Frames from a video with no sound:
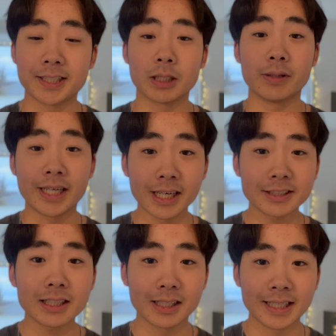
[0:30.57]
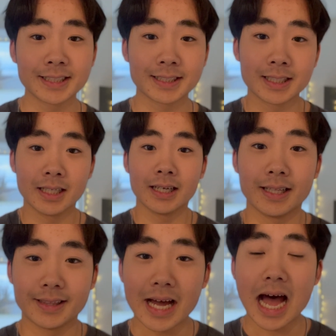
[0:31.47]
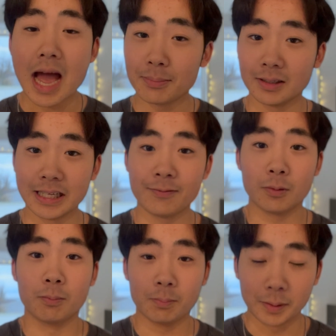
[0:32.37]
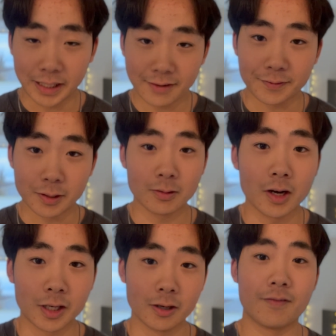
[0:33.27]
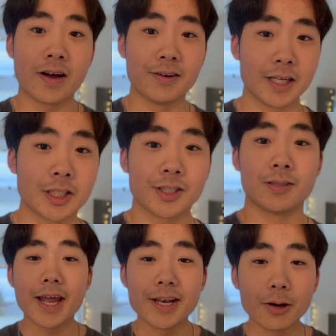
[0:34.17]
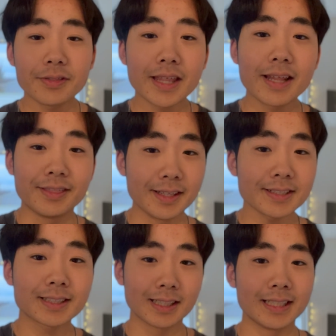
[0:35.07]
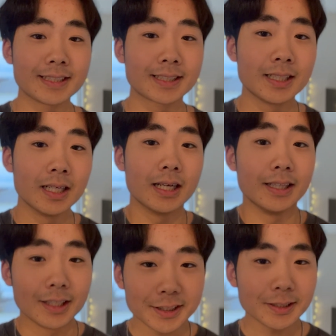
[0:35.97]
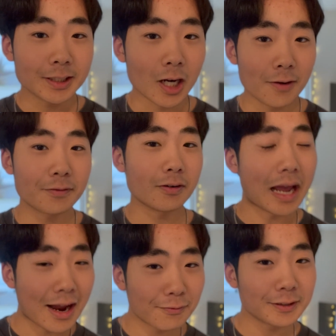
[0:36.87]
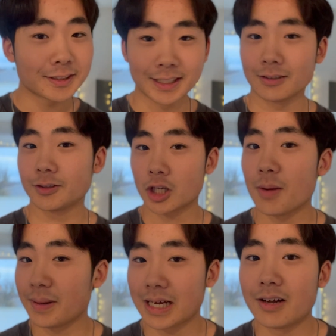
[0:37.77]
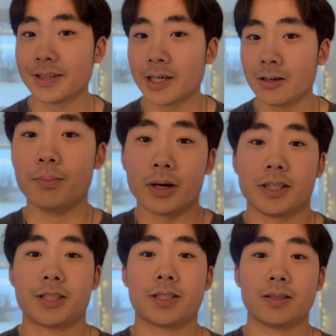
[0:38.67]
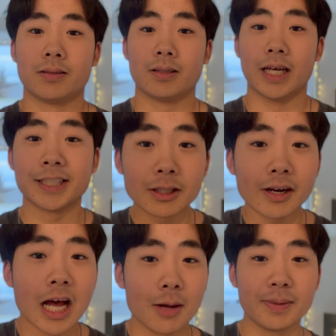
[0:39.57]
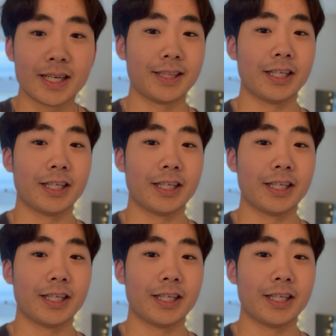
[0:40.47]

so here's a list that I believe will give you a good foundation. And note that this list doesn't cover every single topic out there, but it's going to help you get the